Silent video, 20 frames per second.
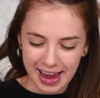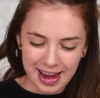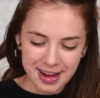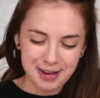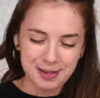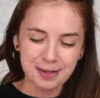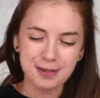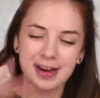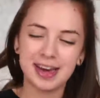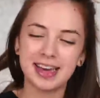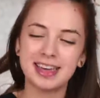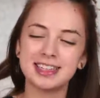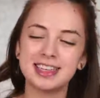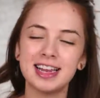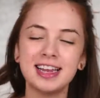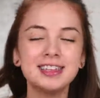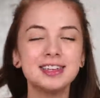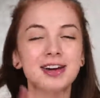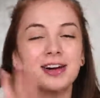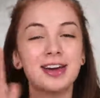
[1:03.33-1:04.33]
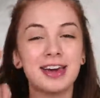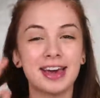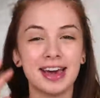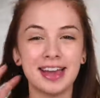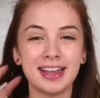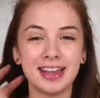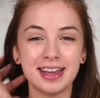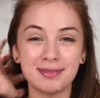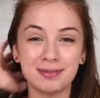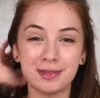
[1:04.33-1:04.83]
Anyways, let's go
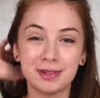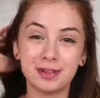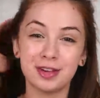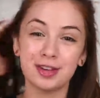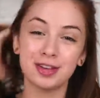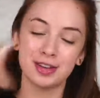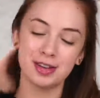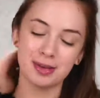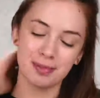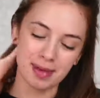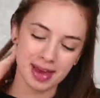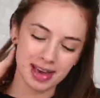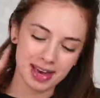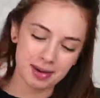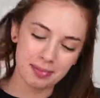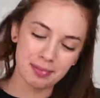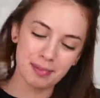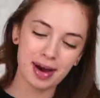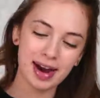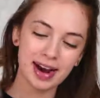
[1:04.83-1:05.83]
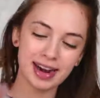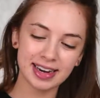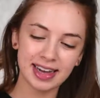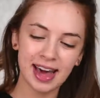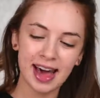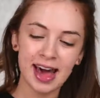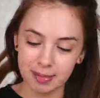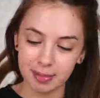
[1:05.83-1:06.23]
ahead and move on to the makeup part.